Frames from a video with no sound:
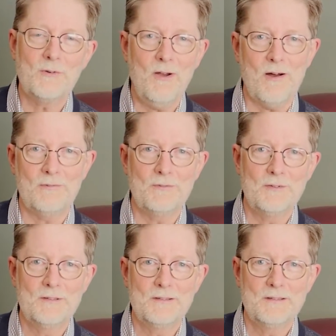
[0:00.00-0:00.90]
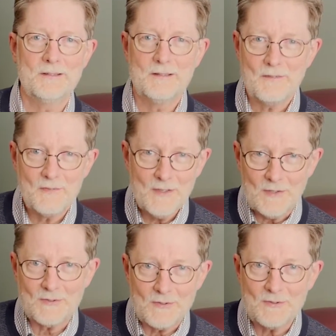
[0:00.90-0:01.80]
off.
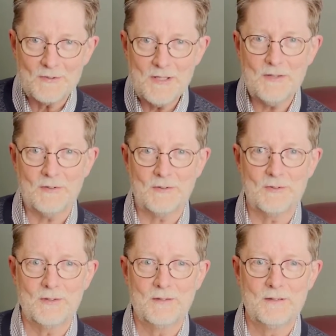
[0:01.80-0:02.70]
This is Jesus.